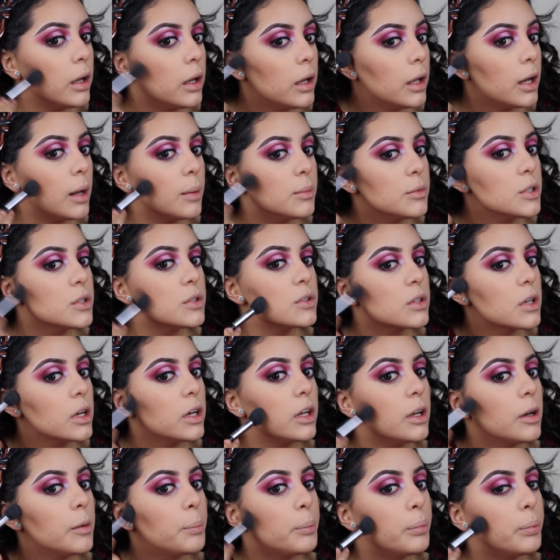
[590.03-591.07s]
and I'm just
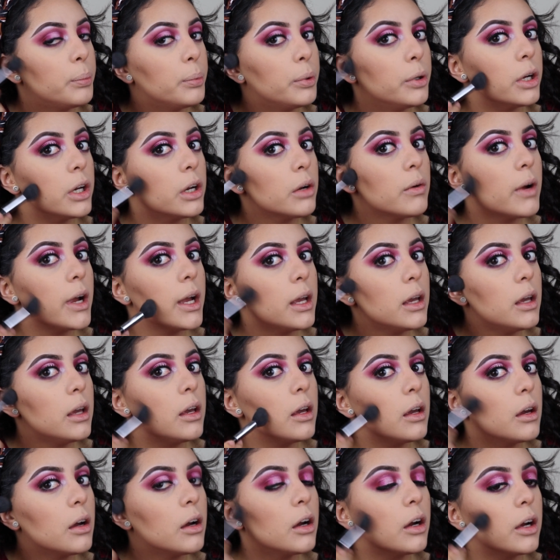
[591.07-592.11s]
gonna put it right
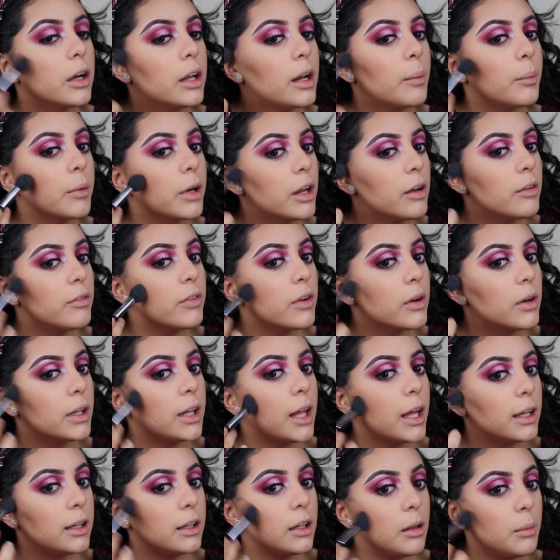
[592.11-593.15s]
here and I'm gonna very
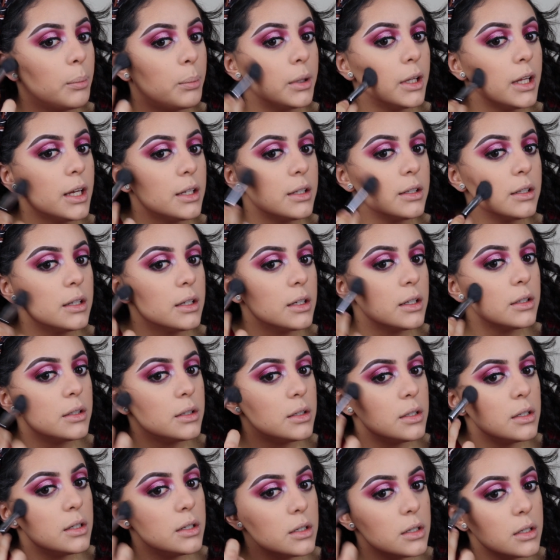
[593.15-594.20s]
lightly blend
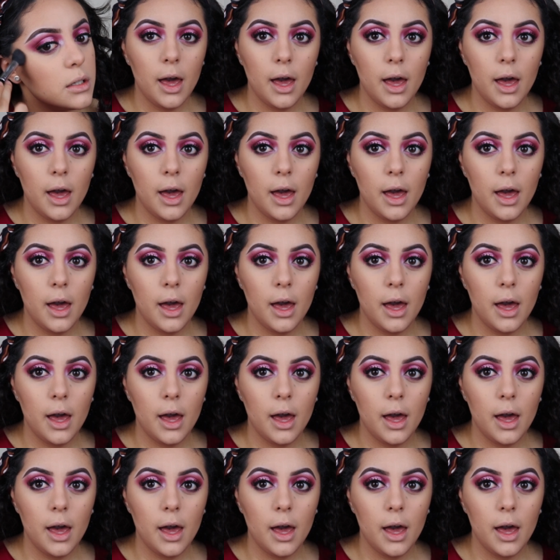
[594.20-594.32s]
it.